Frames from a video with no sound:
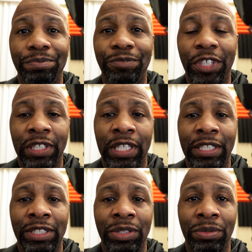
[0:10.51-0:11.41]
Figured
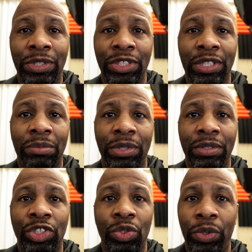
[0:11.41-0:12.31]
I'd do just
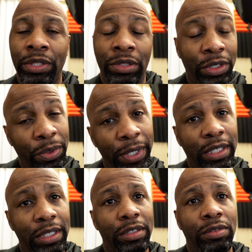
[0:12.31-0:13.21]
something short and quick
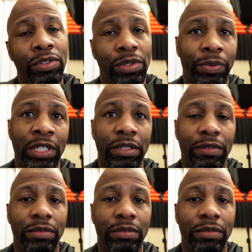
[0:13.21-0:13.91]
and sweet